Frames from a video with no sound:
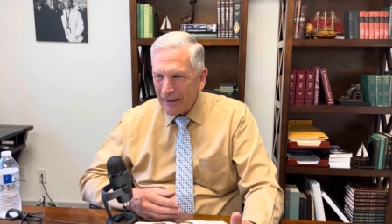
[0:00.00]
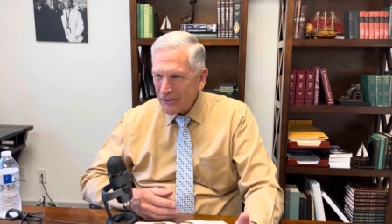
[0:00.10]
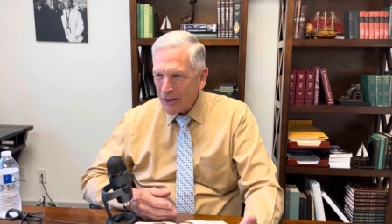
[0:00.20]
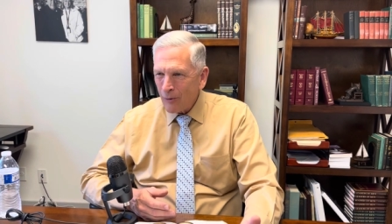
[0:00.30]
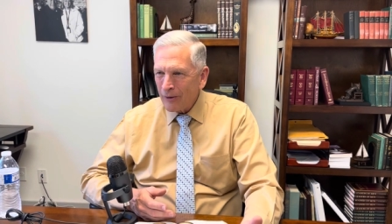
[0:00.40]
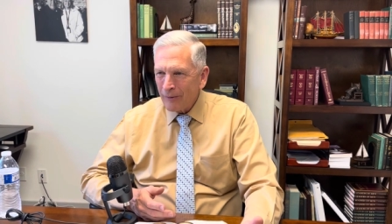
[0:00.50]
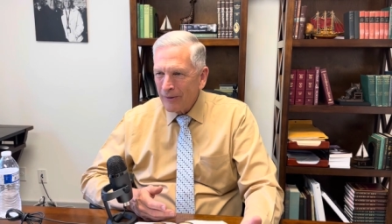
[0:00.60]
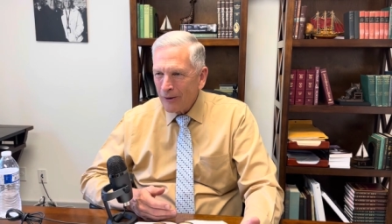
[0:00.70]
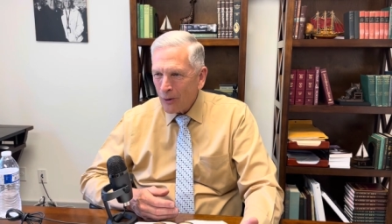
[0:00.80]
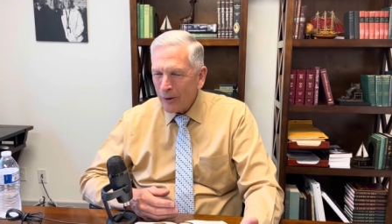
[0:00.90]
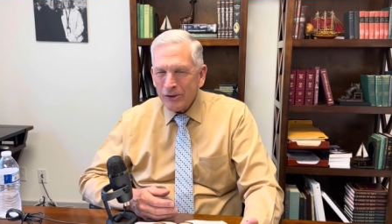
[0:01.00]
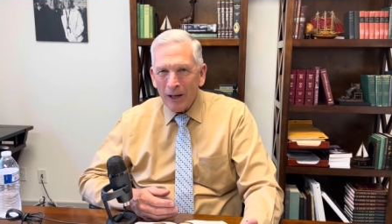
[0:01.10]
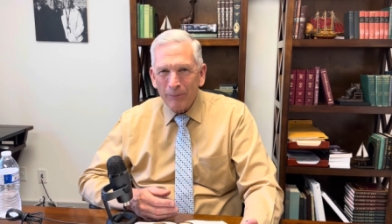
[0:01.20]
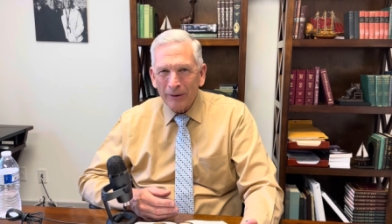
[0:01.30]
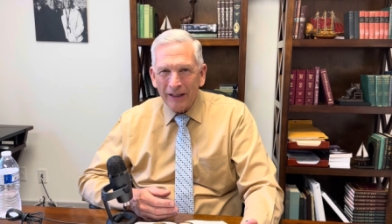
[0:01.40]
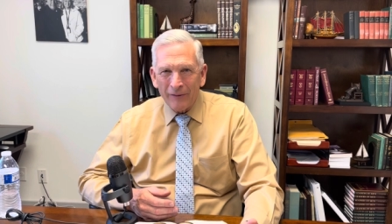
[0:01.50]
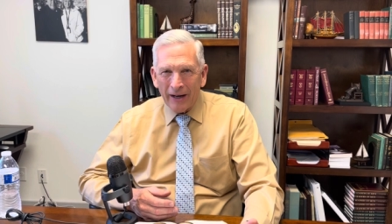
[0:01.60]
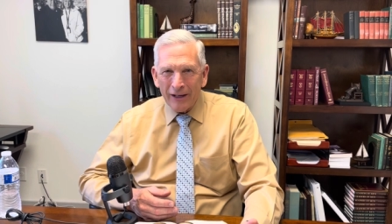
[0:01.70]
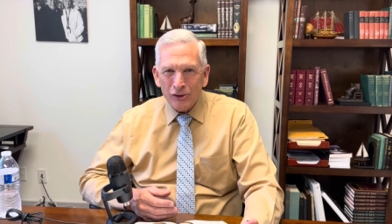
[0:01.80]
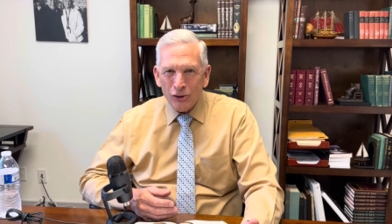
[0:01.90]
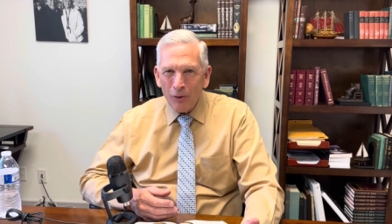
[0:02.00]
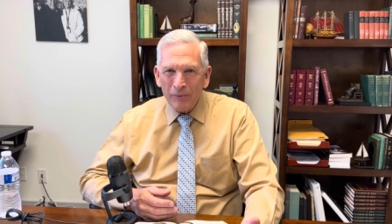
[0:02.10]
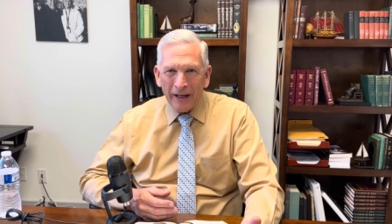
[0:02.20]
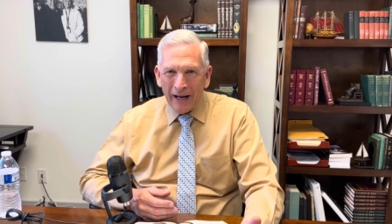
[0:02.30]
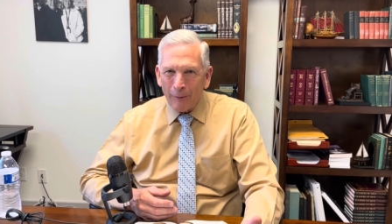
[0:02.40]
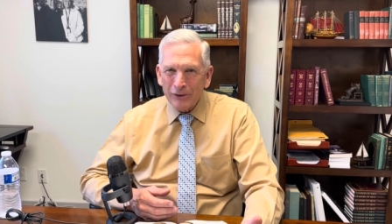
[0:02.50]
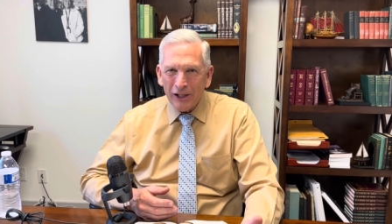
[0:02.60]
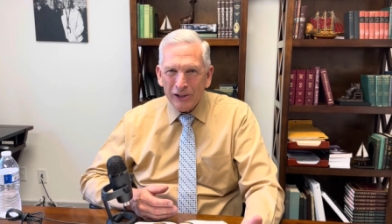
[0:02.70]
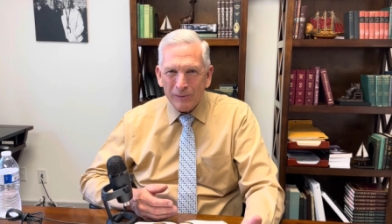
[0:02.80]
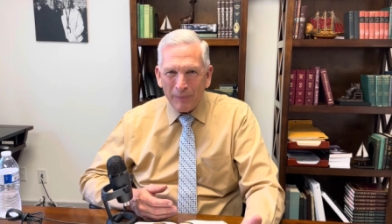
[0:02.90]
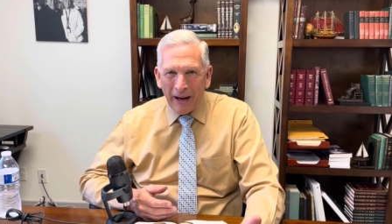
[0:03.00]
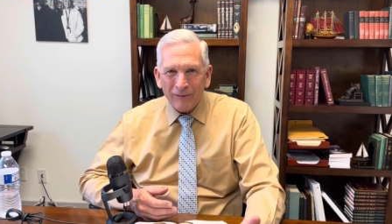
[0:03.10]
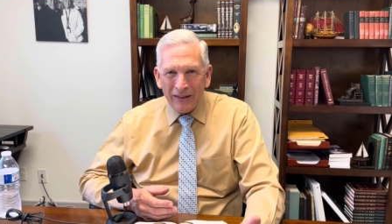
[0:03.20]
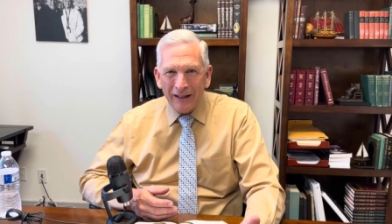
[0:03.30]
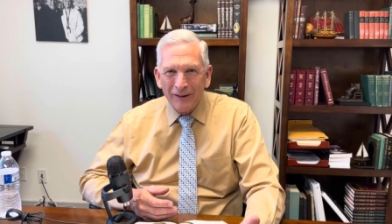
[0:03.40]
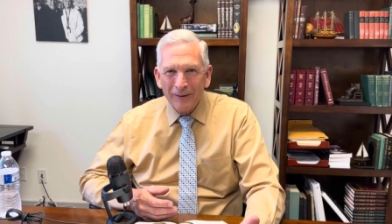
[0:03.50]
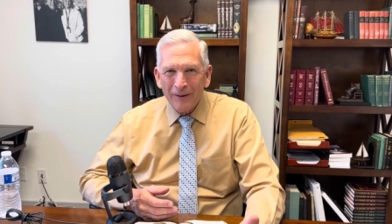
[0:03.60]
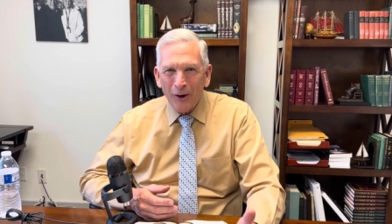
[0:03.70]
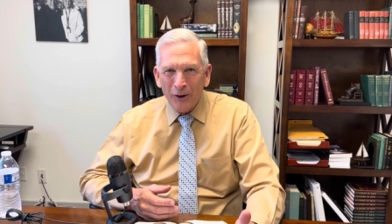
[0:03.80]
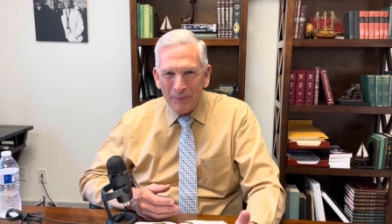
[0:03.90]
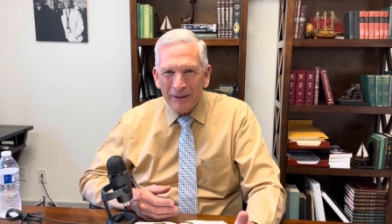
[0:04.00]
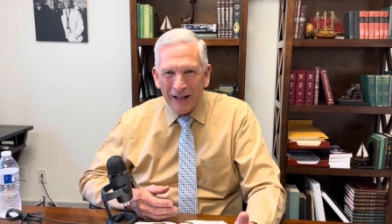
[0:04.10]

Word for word: I said, well, of course I believe it. I assumed it. I was expecting her to be